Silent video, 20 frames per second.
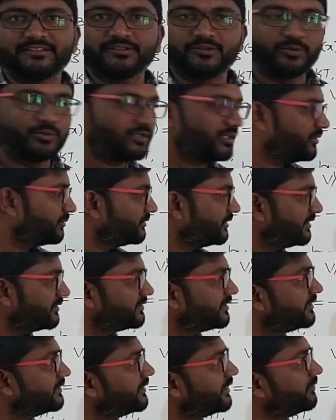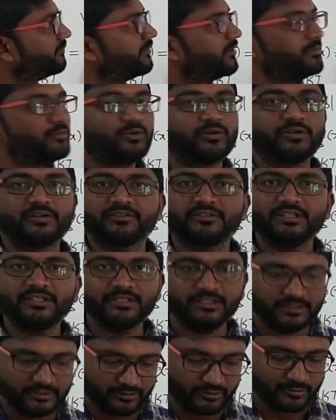Note down this and then we'll move on to
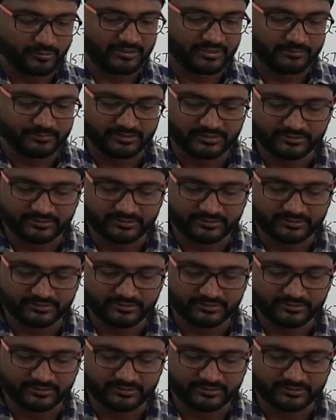the Roman number